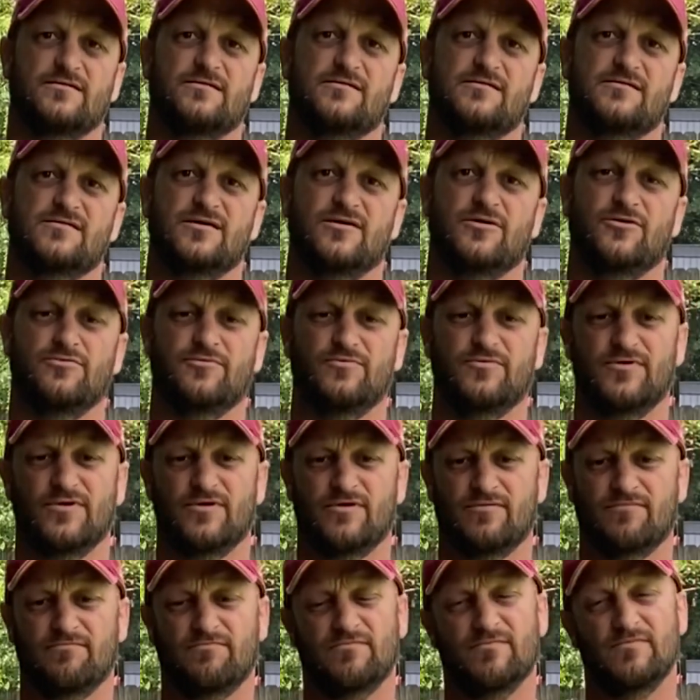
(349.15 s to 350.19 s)
So
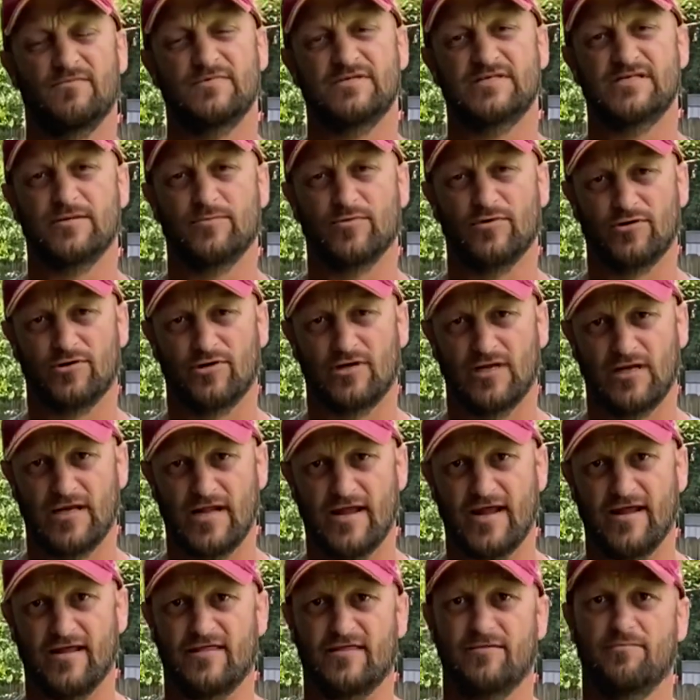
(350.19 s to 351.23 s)
they're similar in
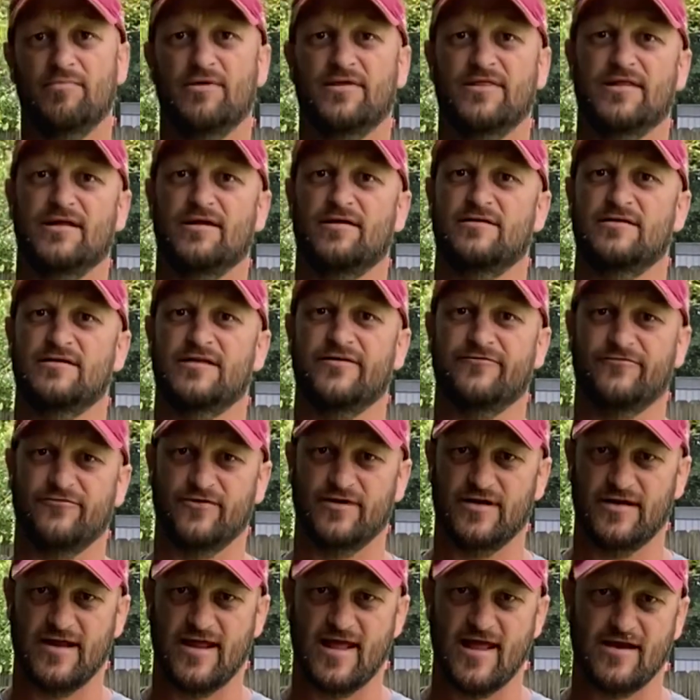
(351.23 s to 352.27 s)
length, but they're different
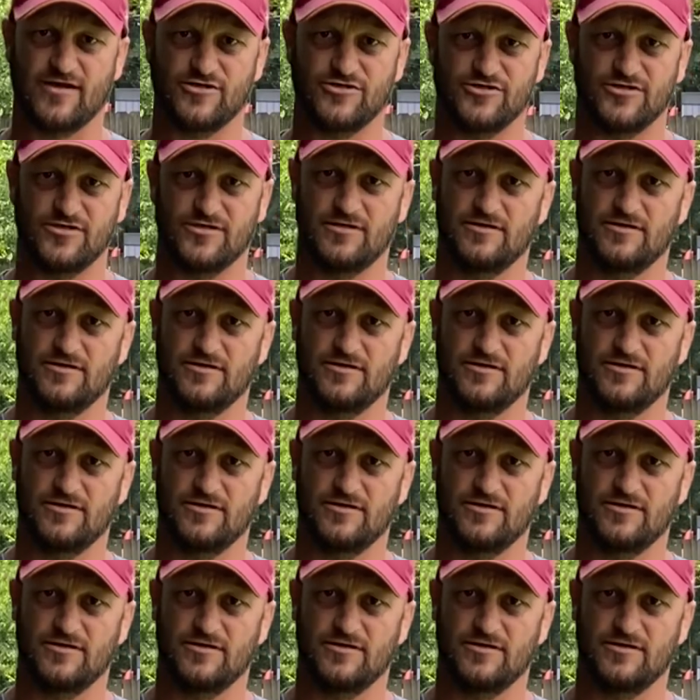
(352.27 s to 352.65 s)
in action.